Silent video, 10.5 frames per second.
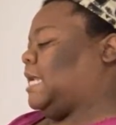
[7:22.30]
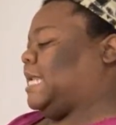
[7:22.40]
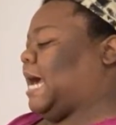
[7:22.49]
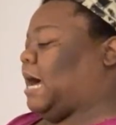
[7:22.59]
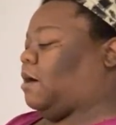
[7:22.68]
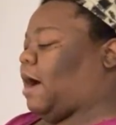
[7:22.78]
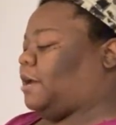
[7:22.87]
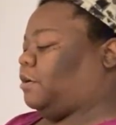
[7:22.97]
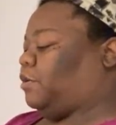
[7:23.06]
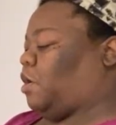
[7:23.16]
Now,
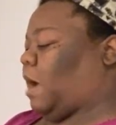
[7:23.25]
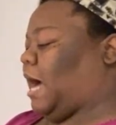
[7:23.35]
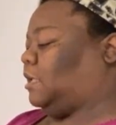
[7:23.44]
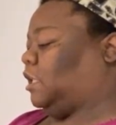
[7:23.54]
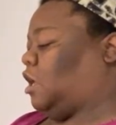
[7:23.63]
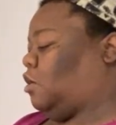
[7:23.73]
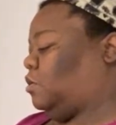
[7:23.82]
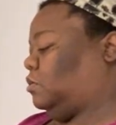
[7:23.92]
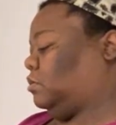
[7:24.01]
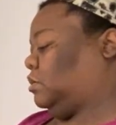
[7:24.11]
I don't know how
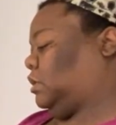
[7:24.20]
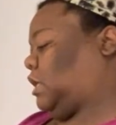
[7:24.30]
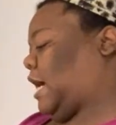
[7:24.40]
long